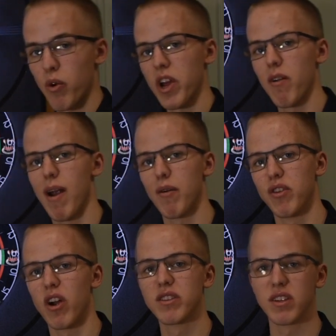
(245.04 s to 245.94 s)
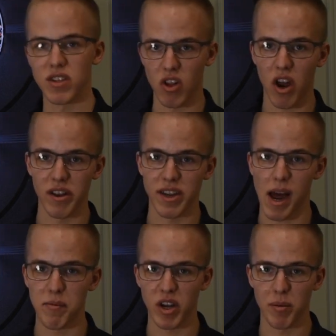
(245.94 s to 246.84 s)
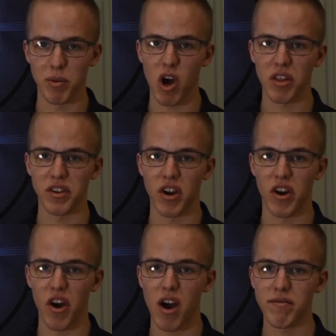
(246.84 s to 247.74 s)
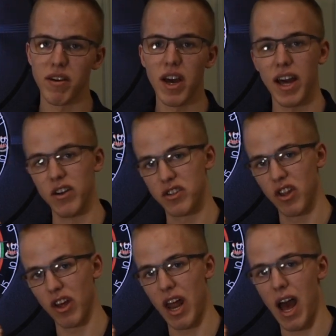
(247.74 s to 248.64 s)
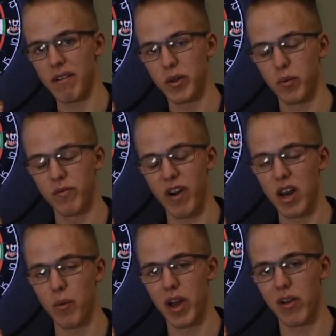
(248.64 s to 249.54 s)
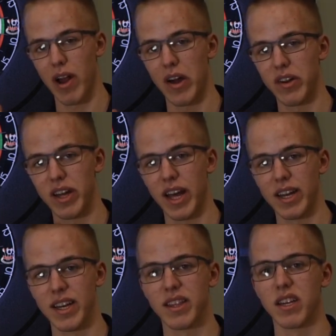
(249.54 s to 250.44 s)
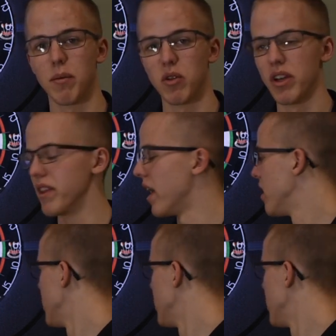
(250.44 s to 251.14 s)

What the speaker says: working around darts, because a lot of the time you're gonna block the dart off and you're still gonna have to find a way around it and get the double in there.